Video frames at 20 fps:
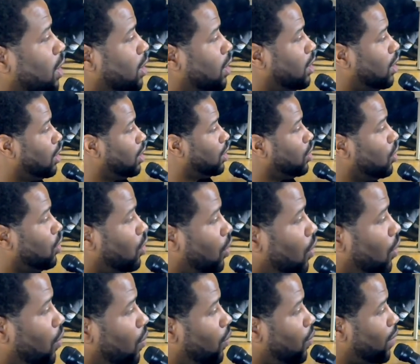to
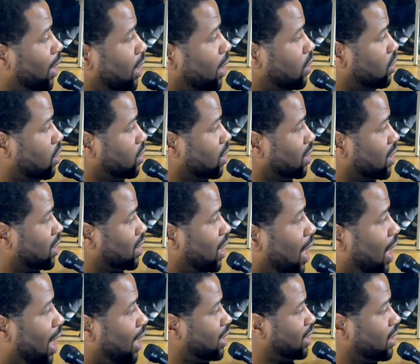go into the
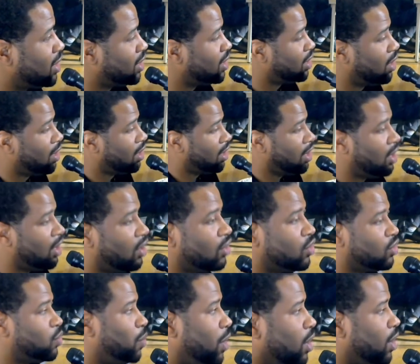slots.
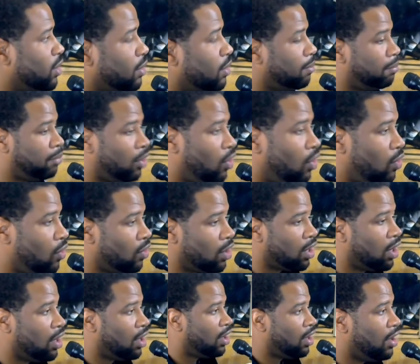Here's where the
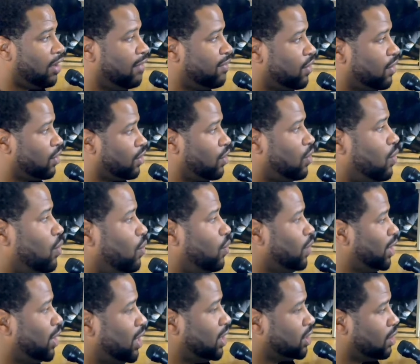bulk of the
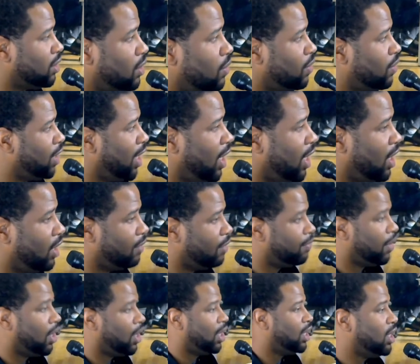code is located.
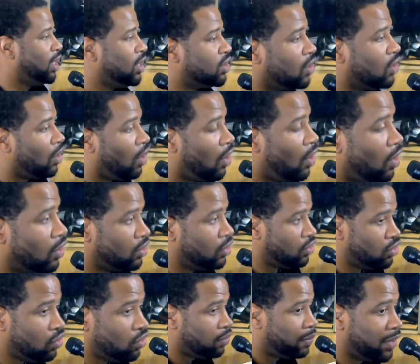These are all
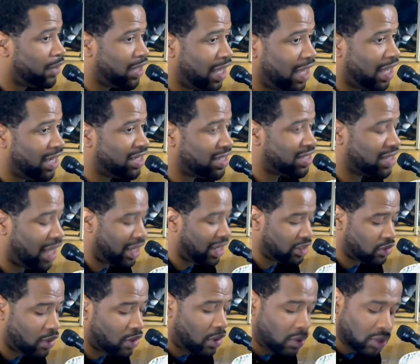duplicated
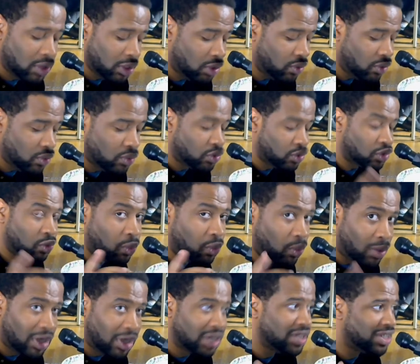slots, so I only used
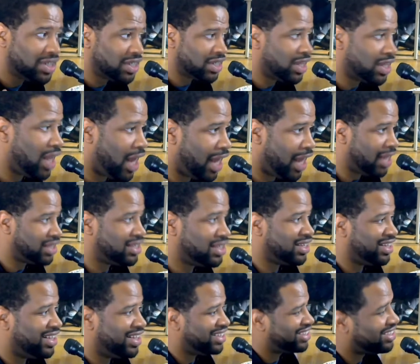one slot to
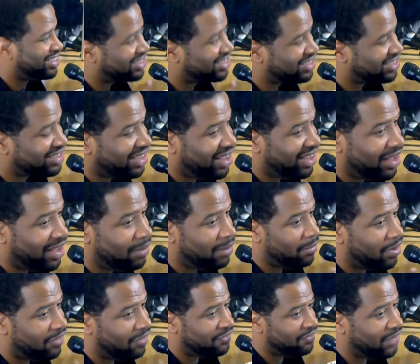get this same
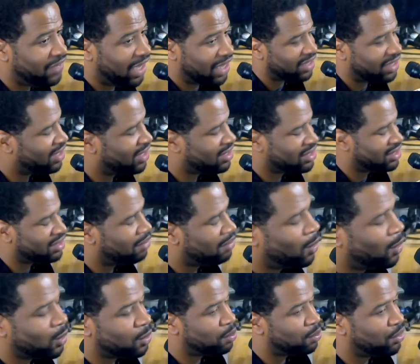effect. That's the
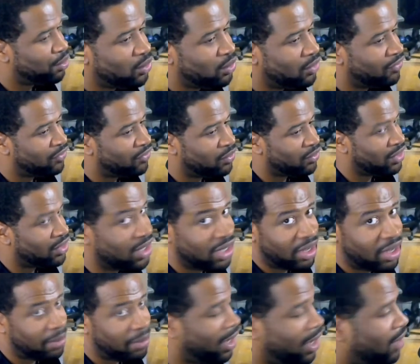most beautiful
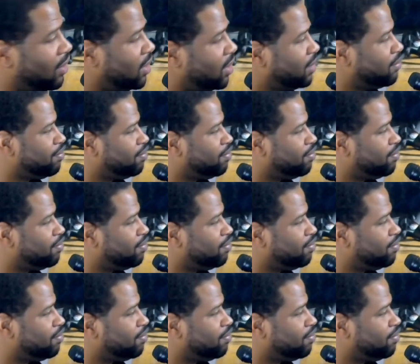thing about it,